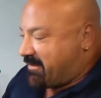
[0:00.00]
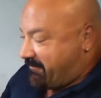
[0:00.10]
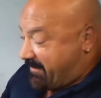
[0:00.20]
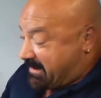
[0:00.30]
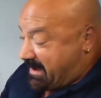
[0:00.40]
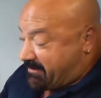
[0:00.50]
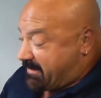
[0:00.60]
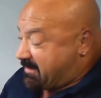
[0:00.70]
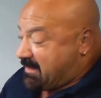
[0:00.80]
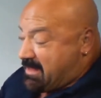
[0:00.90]
they'll find
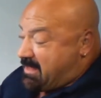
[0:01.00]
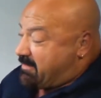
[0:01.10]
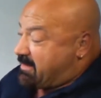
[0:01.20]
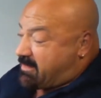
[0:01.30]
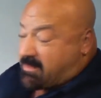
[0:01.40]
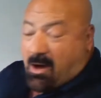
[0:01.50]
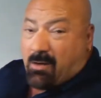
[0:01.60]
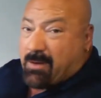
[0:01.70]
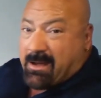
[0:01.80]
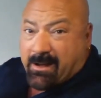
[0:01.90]
out that this is
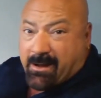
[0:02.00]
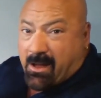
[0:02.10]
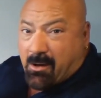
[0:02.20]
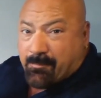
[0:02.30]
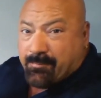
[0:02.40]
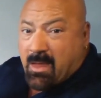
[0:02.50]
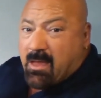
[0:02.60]
all ready to go.